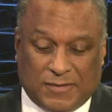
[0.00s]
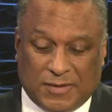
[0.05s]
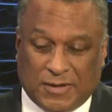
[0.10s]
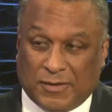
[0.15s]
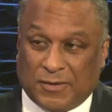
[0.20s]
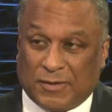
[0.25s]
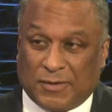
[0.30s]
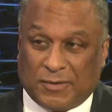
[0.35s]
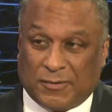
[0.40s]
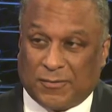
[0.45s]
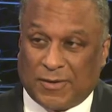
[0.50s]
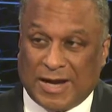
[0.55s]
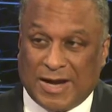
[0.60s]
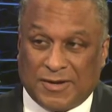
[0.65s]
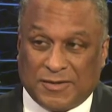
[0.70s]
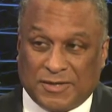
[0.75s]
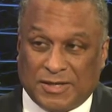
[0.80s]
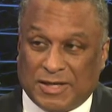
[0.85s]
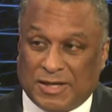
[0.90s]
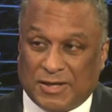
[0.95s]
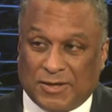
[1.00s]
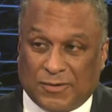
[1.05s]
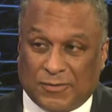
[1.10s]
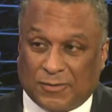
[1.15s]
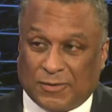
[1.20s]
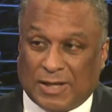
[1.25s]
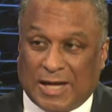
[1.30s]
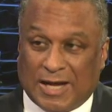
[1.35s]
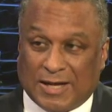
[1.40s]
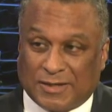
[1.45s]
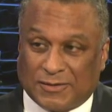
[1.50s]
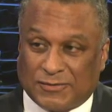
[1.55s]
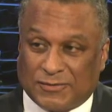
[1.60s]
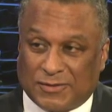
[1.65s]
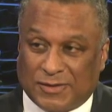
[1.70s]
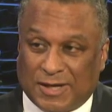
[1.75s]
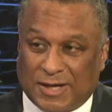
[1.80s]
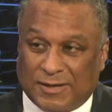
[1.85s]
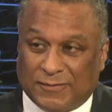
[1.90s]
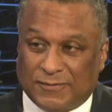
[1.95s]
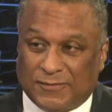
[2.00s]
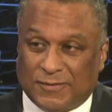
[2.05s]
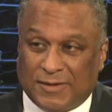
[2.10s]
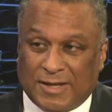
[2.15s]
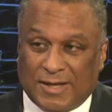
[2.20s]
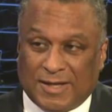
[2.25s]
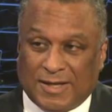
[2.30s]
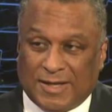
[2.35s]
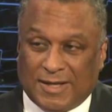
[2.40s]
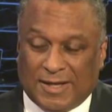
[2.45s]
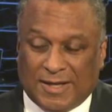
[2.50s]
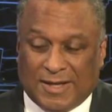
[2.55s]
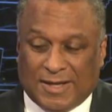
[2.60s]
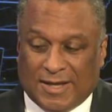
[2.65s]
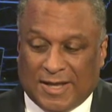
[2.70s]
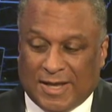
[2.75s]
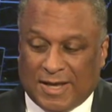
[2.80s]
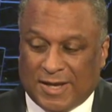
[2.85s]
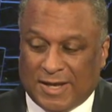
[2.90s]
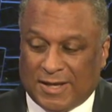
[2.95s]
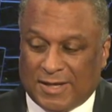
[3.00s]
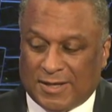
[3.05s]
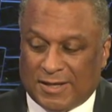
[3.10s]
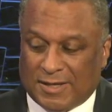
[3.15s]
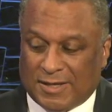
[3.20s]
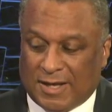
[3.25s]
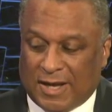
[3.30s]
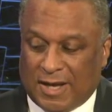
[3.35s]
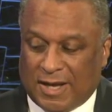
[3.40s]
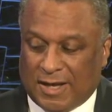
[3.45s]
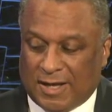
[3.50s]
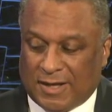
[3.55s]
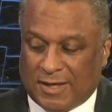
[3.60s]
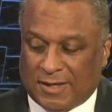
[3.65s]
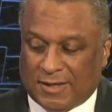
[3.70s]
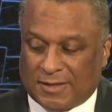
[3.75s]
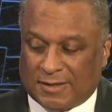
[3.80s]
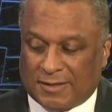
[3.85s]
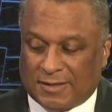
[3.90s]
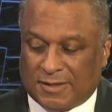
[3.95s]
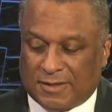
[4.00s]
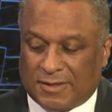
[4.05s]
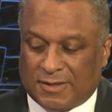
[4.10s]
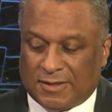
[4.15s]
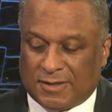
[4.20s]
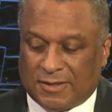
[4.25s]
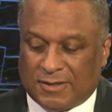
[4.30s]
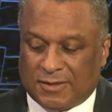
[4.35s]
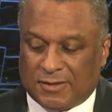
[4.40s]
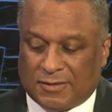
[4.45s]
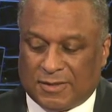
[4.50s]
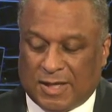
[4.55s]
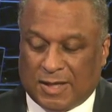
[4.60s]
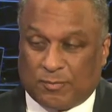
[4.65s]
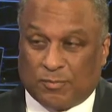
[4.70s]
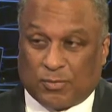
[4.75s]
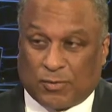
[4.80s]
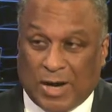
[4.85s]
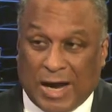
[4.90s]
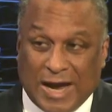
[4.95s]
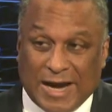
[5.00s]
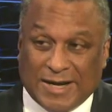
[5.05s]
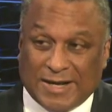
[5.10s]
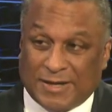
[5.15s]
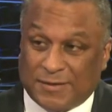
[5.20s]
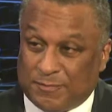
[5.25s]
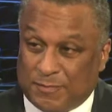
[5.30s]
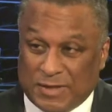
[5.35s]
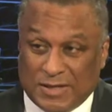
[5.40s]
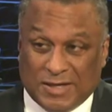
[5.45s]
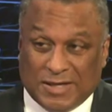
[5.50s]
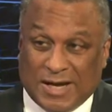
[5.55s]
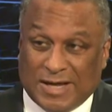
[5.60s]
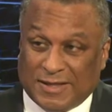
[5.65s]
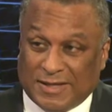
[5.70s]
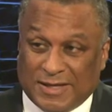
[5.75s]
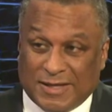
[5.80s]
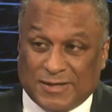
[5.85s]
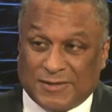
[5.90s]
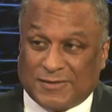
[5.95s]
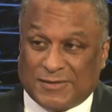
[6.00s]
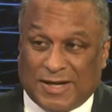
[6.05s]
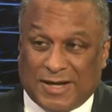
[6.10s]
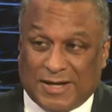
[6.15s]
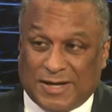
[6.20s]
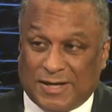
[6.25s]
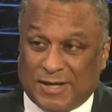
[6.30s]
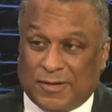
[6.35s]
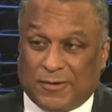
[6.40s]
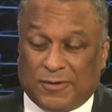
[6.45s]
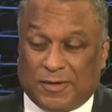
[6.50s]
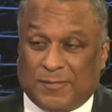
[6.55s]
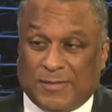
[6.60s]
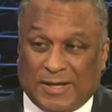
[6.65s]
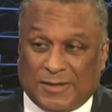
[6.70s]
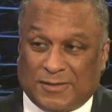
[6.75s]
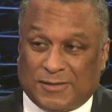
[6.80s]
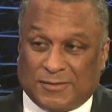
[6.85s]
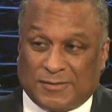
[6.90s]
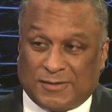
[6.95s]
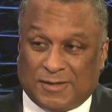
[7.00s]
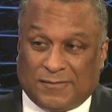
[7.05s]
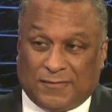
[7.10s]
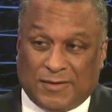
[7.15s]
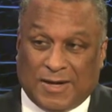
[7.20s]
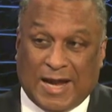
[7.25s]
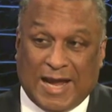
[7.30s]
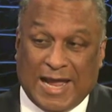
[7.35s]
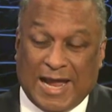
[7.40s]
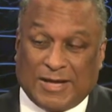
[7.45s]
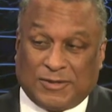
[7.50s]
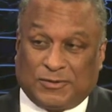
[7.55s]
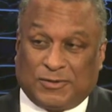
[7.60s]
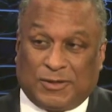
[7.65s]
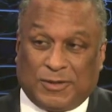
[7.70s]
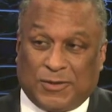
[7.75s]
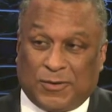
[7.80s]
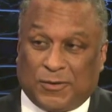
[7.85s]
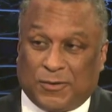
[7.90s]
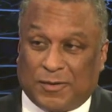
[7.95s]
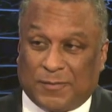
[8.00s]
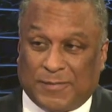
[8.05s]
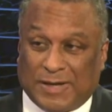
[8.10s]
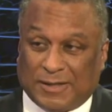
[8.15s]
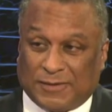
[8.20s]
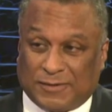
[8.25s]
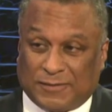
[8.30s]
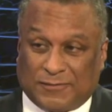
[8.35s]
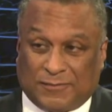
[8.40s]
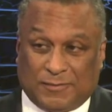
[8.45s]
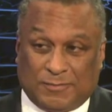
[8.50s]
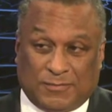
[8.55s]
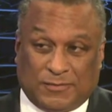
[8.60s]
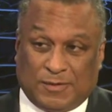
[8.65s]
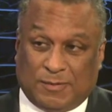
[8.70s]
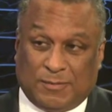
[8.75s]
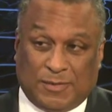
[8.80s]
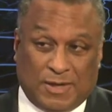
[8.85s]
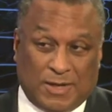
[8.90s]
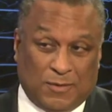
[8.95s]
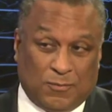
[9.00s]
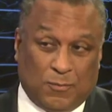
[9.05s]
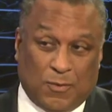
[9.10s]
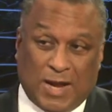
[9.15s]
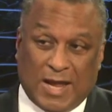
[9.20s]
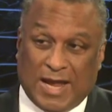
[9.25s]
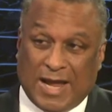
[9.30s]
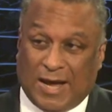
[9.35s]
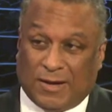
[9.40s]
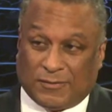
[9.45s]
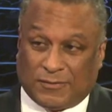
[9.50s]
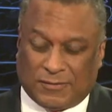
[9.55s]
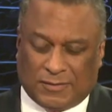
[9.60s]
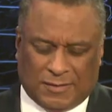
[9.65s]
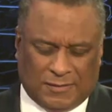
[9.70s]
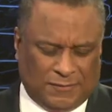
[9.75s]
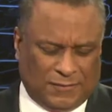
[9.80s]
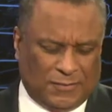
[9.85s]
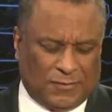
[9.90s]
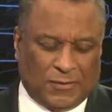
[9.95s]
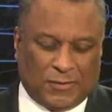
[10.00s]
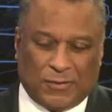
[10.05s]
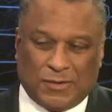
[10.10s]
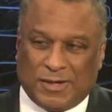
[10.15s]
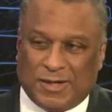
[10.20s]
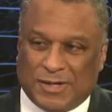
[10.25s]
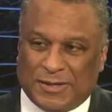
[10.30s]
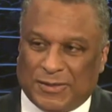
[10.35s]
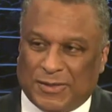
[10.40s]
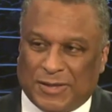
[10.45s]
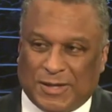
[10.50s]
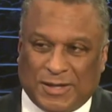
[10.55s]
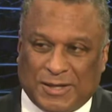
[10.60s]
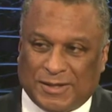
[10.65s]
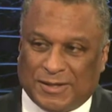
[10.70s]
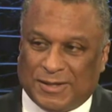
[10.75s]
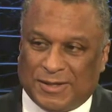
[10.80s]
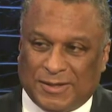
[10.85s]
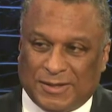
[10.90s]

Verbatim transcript: right. ear to the ground. You hear a lot of stuff and uh, you take pride in being on the inside and hearing about this stuff. And I actually heard about this from somebody way out. Said, "Have you heard anything?"